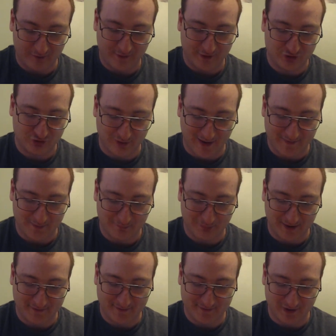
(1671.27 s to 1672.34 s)
that tried to
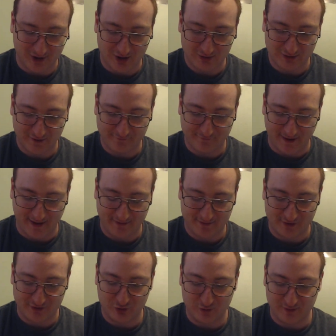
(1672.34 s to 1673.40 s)
place its ugly fangs
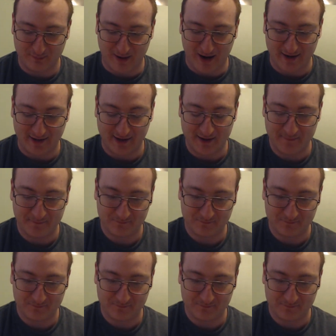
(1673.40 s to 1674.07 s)
into his body.